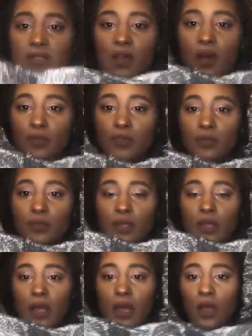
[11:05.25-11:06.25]
I almost want
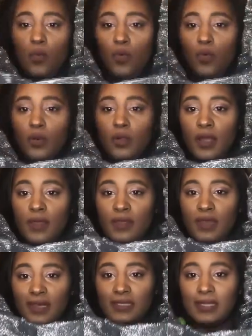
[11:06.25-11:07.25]
to order it in the
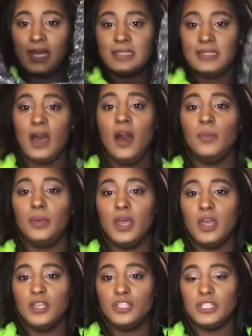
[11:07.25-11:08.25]
next size up
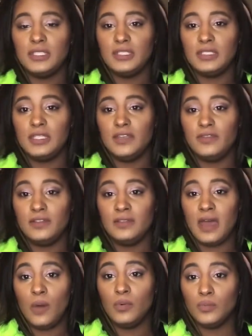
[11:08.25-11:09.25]
just to see if
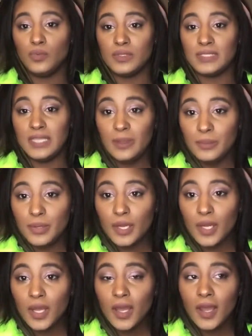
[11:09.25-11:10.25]
that one will zip,
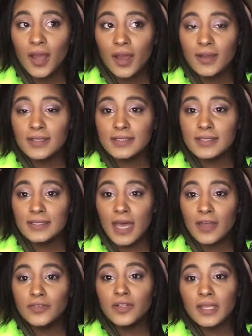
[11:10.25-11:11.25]
because
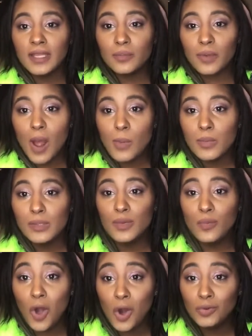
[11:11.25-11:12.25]
I feel like it probably
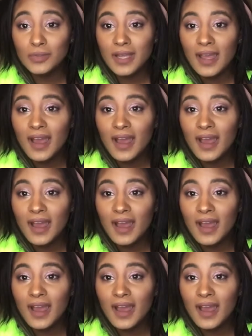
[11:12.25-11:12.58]
won't.